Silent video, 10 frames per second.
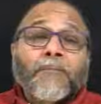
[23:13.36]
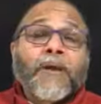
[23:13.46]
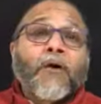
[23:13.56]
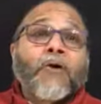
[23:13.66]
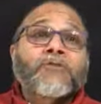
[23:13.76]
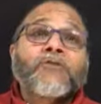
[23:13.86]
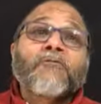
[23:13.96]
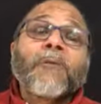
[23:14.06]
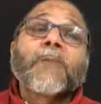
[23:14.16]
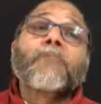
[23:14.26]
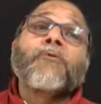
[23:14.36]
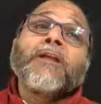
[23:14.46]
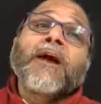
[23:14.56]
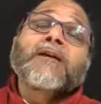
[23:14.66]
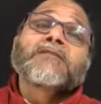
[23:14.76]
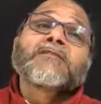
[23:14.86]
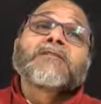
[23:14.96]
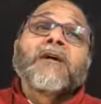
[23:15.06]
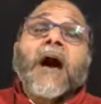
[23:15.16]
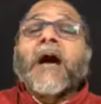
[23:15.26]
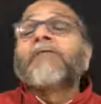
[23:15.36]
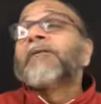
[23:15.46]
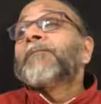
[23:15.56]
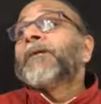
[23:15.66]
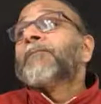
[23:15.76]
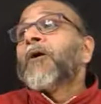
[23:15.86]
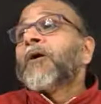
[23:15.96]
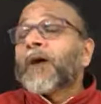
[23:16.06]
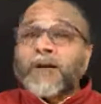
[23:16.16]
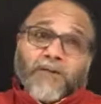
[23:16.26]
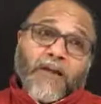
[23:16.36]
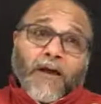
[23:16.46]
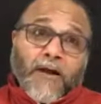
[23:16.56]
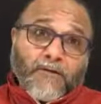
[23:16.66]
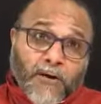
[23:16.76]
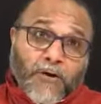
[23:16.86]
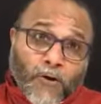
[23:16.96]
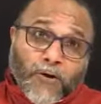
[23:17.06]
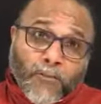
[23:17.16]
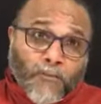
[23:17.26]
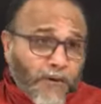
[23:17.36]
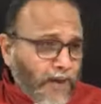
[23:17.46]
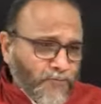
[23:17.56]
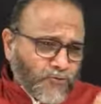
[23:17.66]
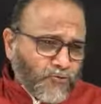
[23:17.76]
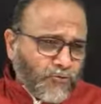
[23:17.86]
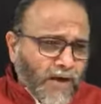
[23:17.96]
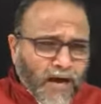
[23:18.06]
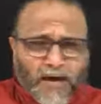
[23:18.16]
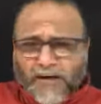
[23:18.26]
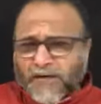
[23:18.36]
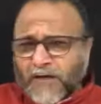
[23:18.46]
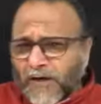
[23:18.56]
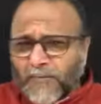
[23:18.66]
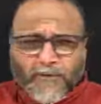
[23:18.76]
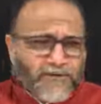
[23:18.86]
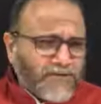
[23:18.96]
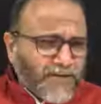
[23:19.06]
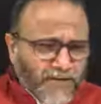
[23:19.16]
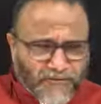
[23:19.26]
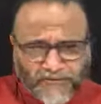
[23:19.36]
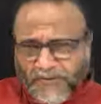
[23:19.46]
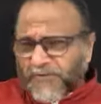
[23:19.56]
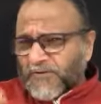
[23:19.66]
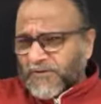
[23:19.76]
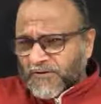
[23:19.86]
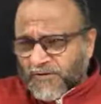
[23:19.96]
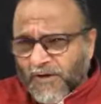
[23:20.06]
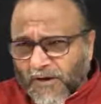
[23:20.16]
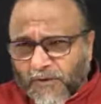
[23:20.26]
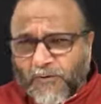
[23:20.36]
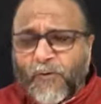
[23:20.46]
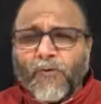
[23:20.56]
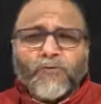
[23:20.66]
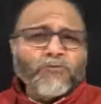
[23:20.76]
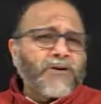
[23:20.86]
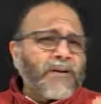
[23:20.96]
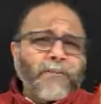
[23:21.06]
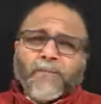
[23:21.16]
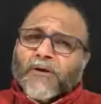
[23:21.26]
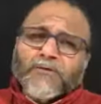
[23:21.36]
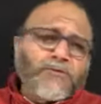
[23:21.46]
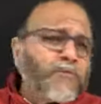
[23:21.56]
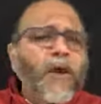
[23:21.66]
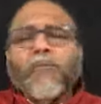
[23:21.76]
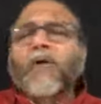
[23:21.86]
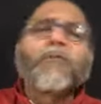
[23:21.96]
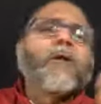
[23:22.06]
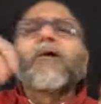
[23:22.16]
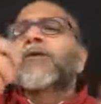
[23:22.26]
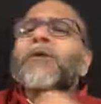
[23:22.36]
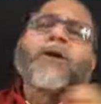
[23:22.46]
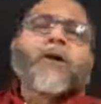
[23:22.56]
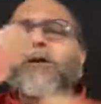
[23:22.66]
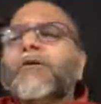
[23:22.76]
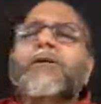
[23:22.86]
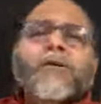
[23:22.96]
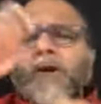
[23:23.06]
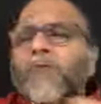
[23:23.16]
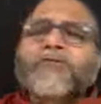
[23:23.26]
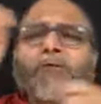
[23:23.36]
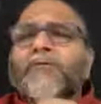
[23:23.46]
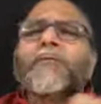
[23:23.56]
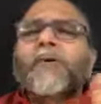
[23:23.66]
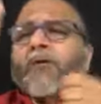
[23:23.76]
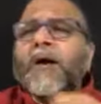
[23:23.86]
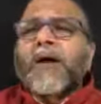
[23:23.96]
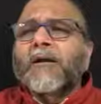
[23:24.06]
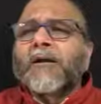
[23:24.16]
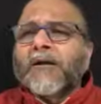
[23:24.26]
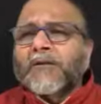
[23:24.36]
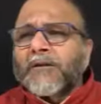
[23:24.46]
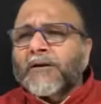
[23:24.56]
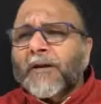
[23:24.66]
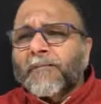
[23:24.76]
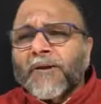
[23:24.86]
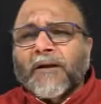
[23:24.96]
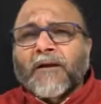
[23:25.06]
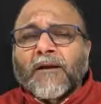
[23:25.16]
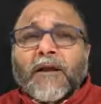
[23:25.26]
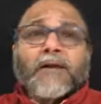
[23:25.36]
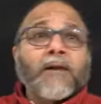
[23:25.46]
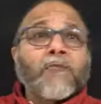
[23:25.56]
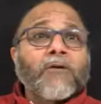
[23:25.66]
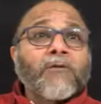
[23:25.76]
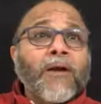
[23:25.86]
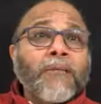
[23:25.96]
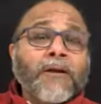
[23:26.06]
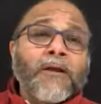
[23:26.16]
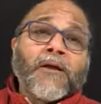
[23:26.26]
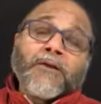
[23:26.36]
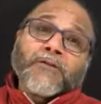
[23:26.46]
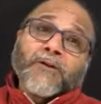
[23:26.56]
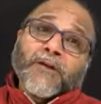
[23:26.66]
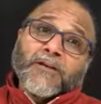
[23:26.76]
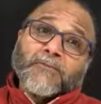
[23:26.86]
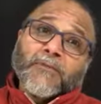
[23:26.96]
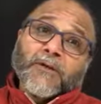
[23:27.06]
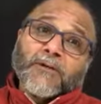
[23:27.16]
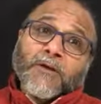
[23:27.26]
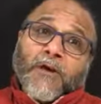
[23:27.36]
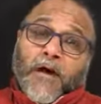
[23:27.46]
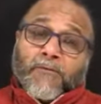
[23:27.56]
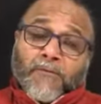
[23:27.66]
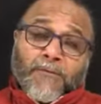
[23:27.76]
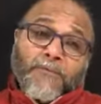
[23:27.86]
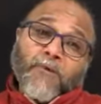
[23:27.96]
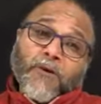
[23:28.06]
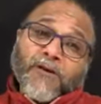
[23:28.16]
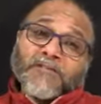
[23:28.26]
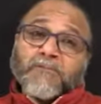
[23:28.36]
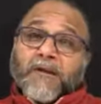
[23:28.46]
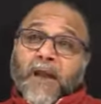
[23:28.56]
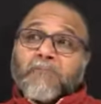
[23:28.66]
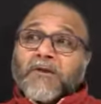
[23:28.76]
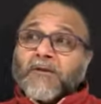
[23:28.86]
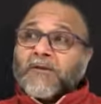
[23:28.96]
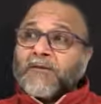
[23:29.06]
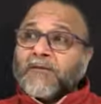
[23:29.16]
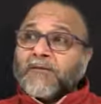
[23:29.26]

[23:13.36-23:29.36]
because of my punyas, I will be born. I think I have done a lot of punyas: do dana, dharma, study of scriptures, go to the temples, blah, blah, blah, take 100 rounds of the Bhagwan in the temple. And then what will happen? In the next birth, I will be born as a Brahmin.